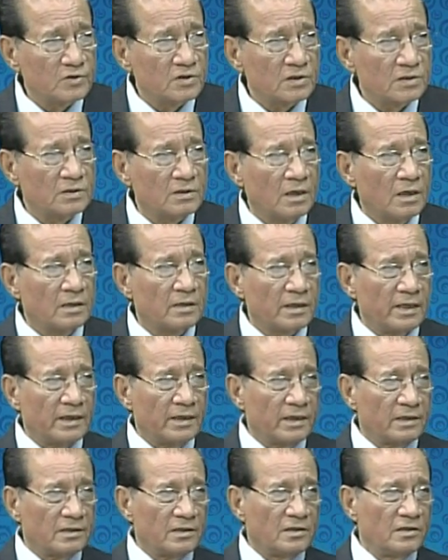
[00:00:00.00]
not
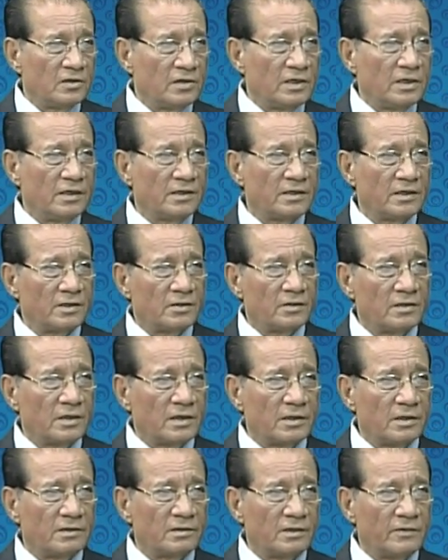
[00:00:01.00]
directly related to the
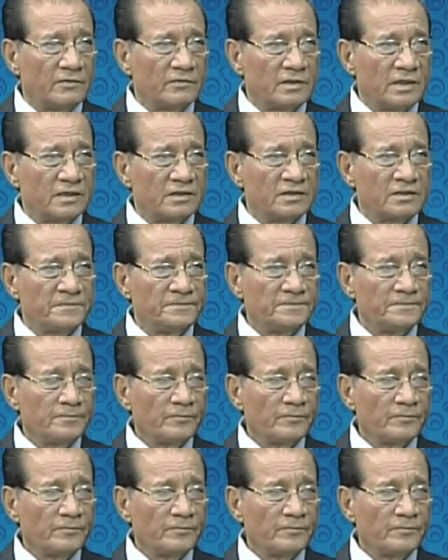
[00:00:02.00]
cutoff dates.